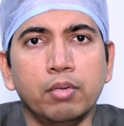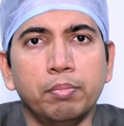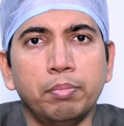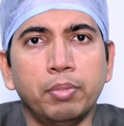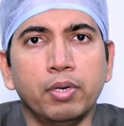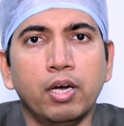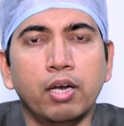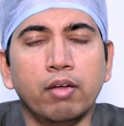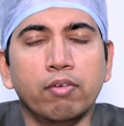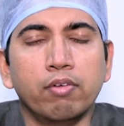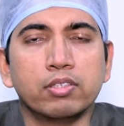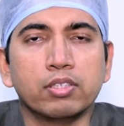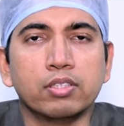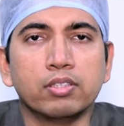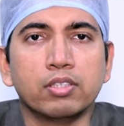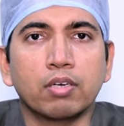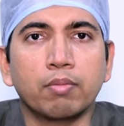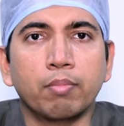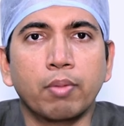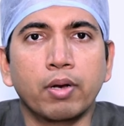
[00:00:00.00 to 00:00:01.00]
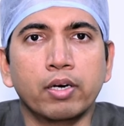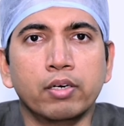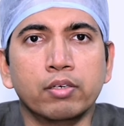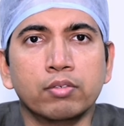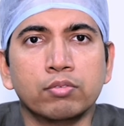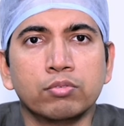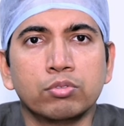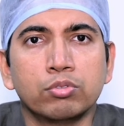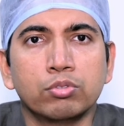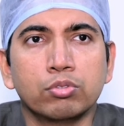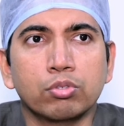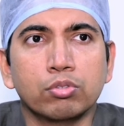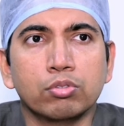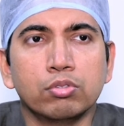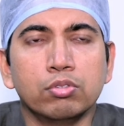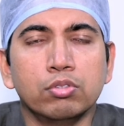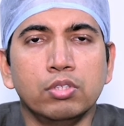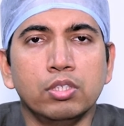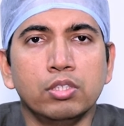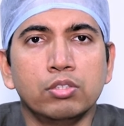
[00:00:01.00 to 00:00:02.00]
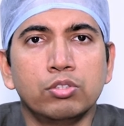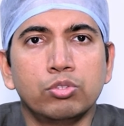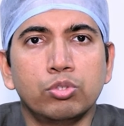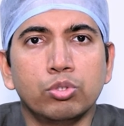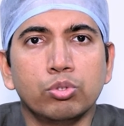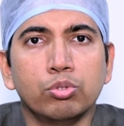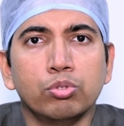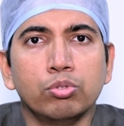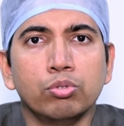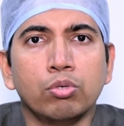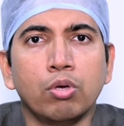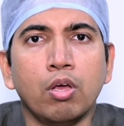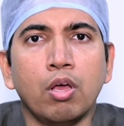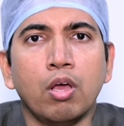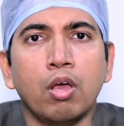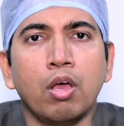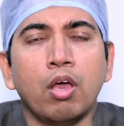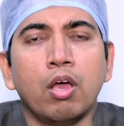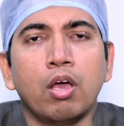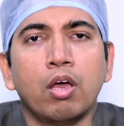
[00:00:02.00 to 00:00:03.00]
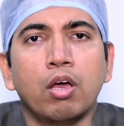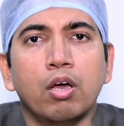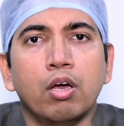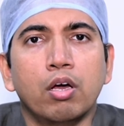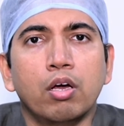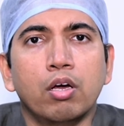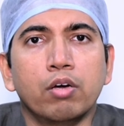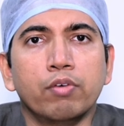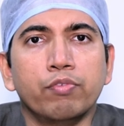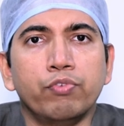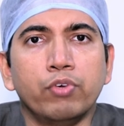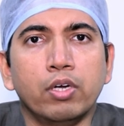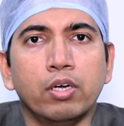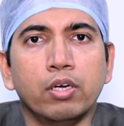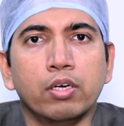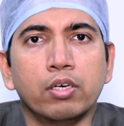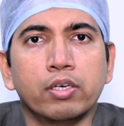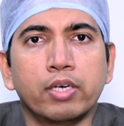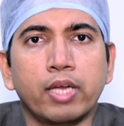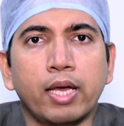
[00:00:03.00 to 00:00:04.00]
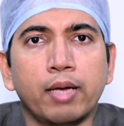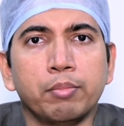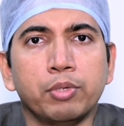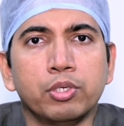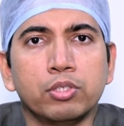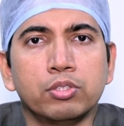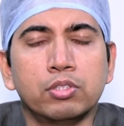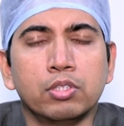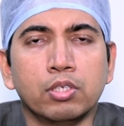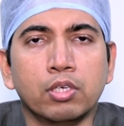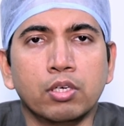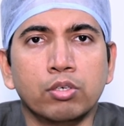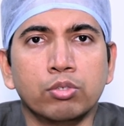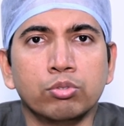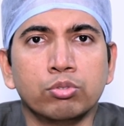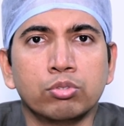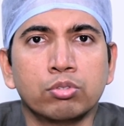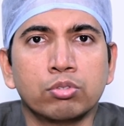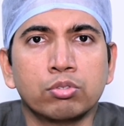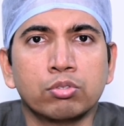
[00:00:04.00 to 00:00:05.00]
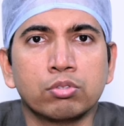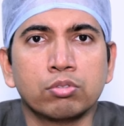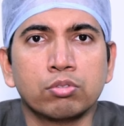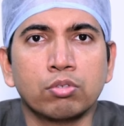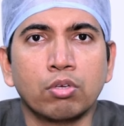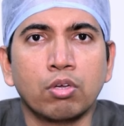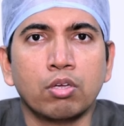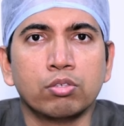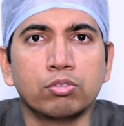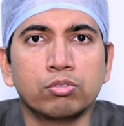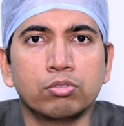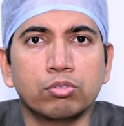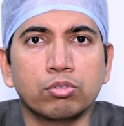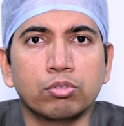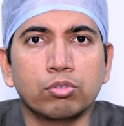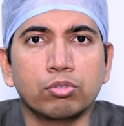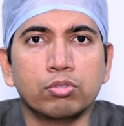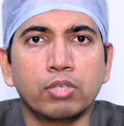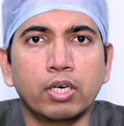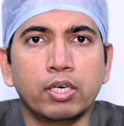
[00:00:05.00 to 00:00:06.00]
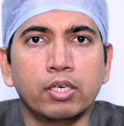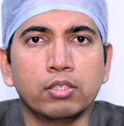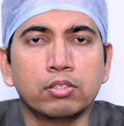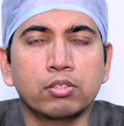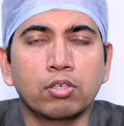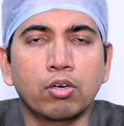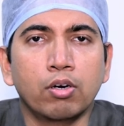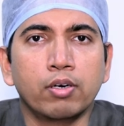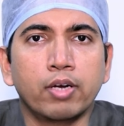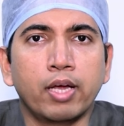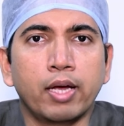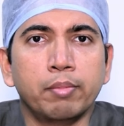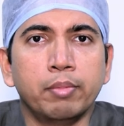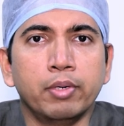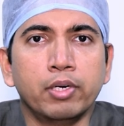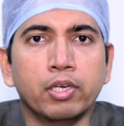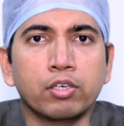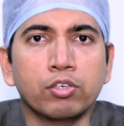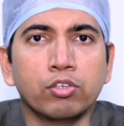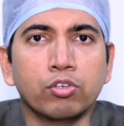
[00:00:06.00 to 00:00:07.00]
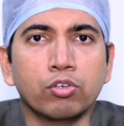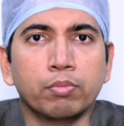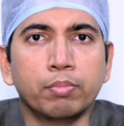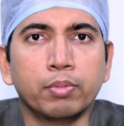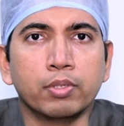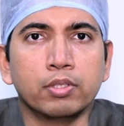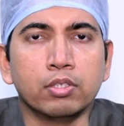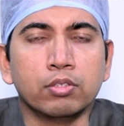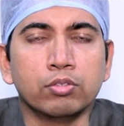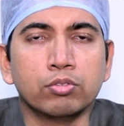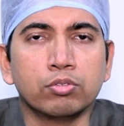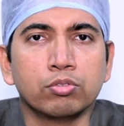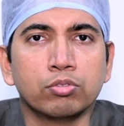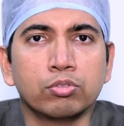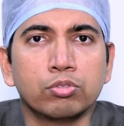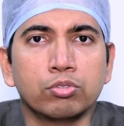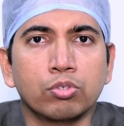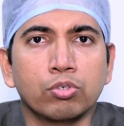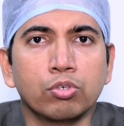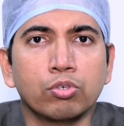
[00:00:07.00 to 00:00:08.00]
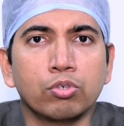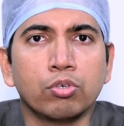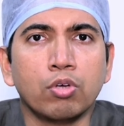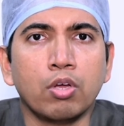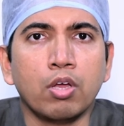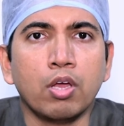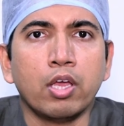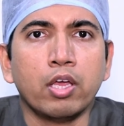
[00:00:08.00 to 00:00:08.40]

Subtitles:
lipid levels in their blood. So these two will damage the nerves. So that is called diabetic neuropathy. So